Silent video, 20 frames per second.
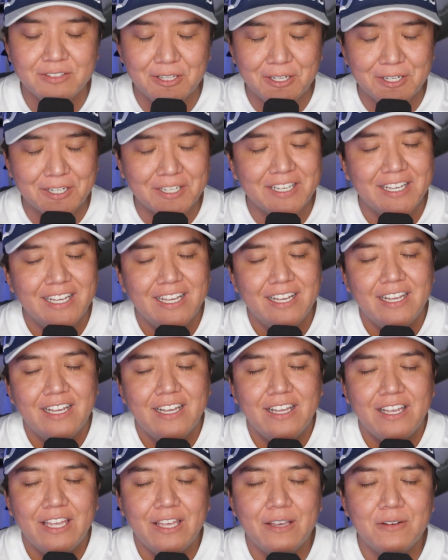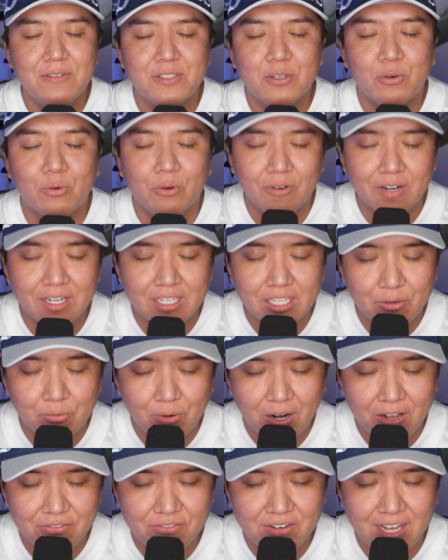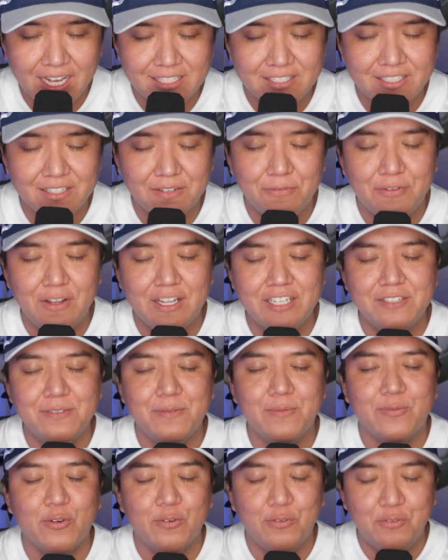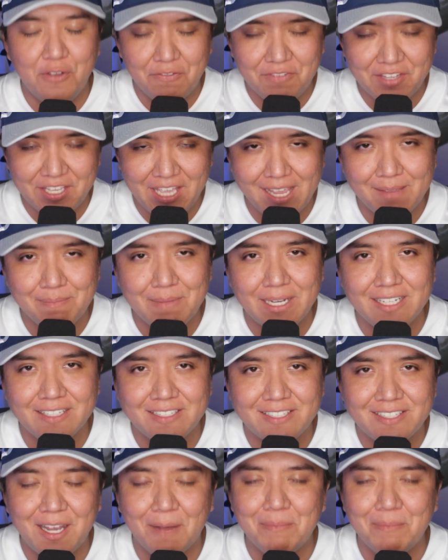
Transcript: Look, it was a really rough night to defend him for 58 minutes.